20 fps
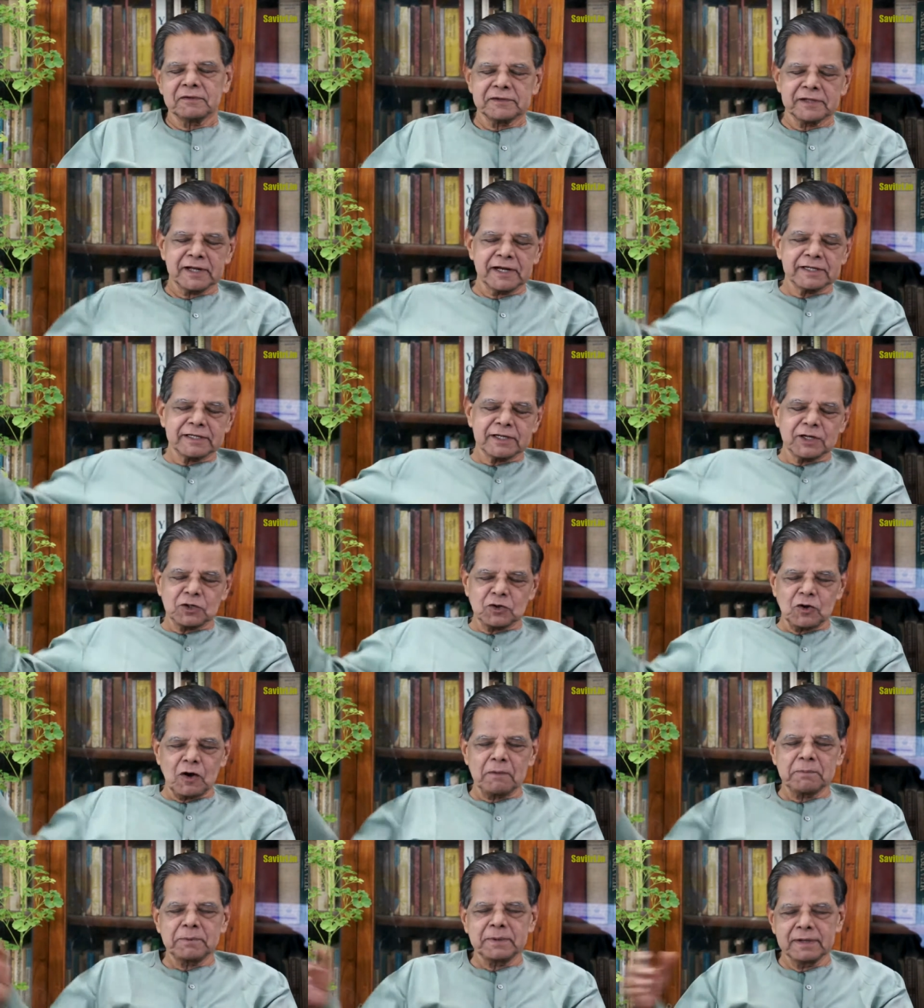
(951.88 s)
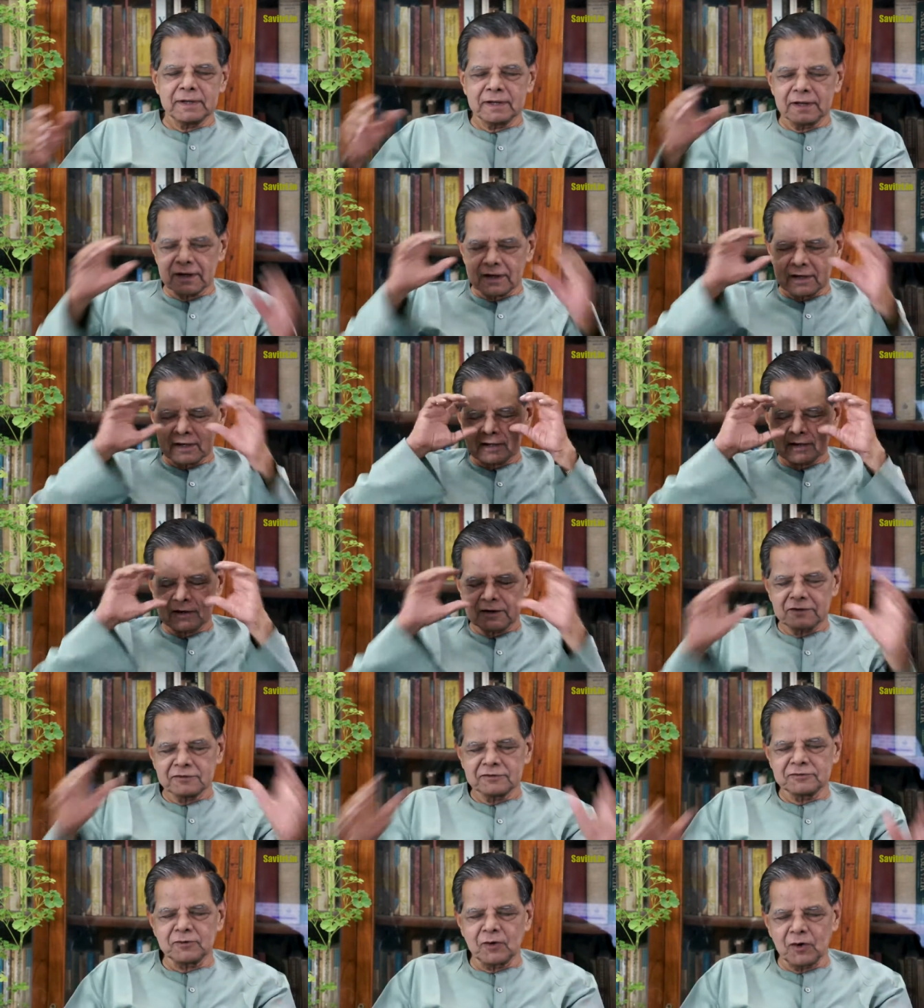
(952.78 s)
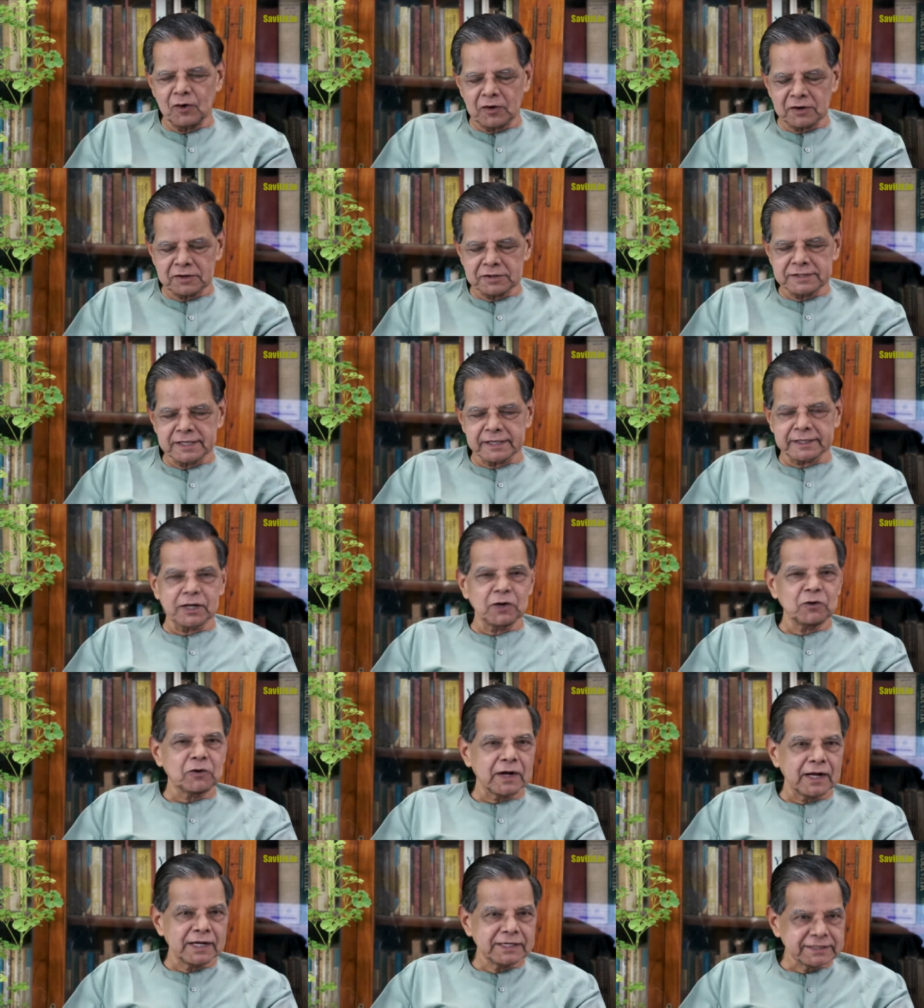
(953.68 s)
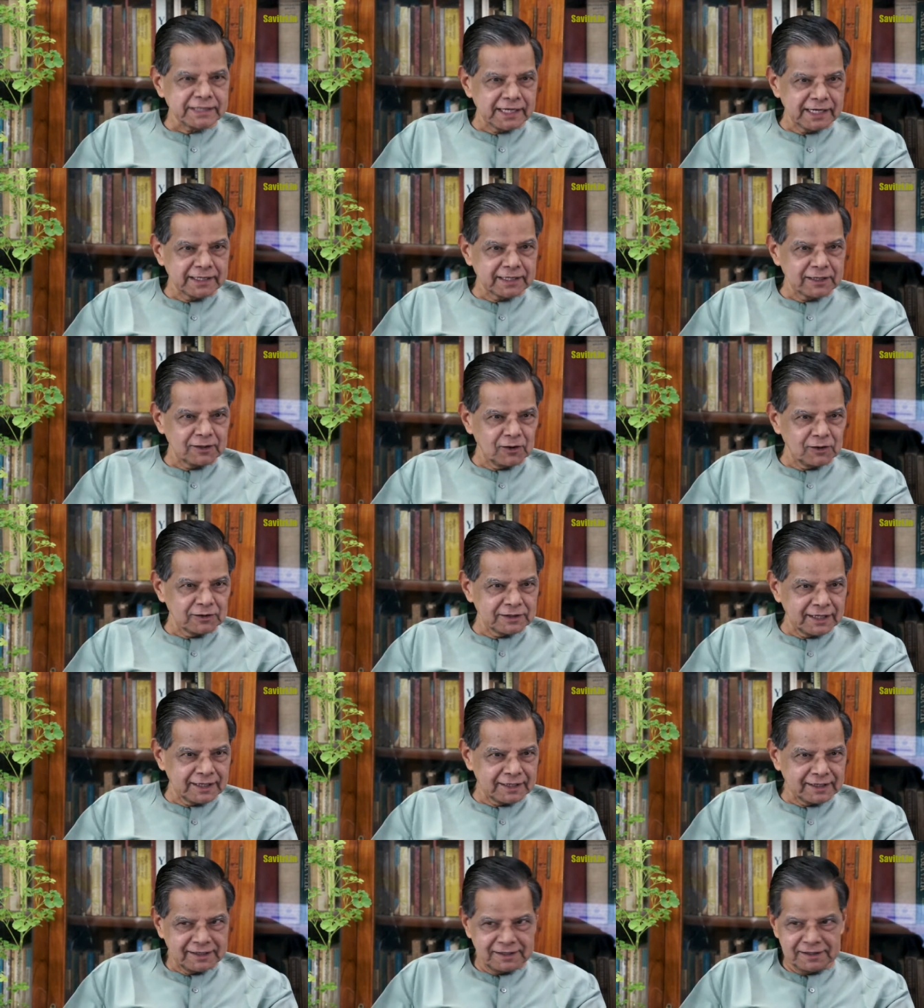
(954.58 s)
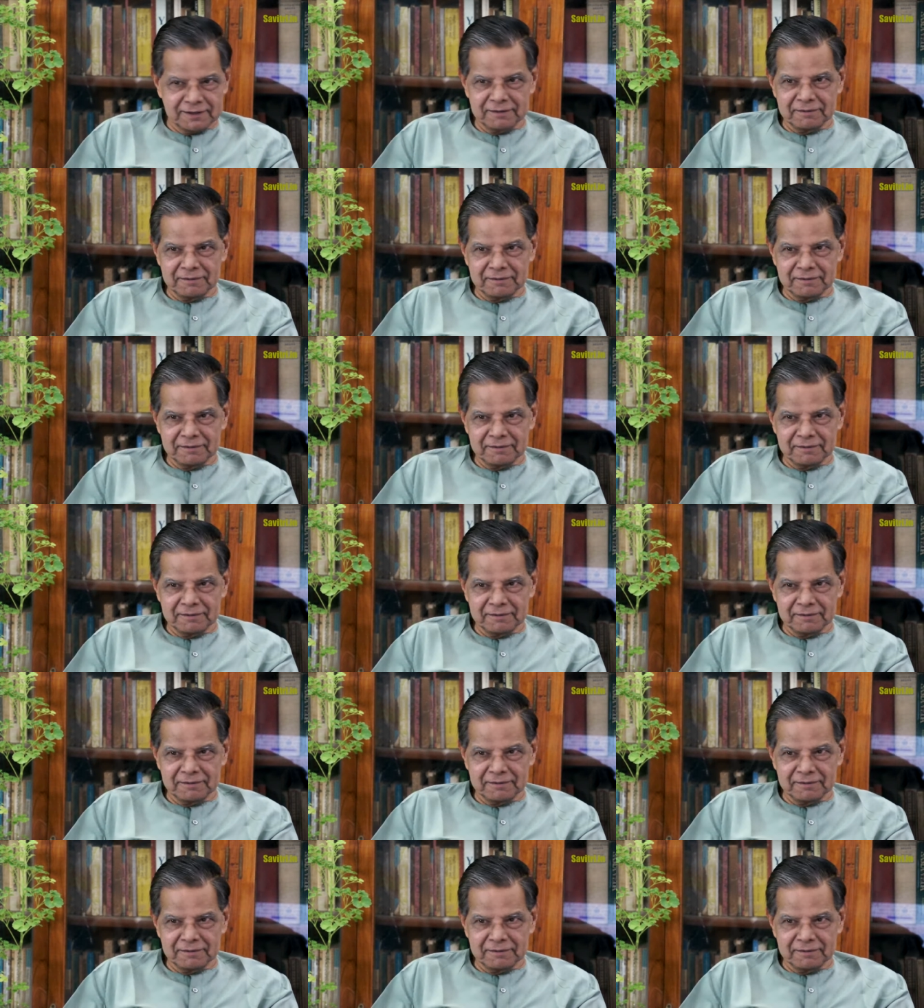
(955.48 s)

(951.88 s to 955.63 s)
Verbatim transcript: There is a shop here for checking your eyesight and all that.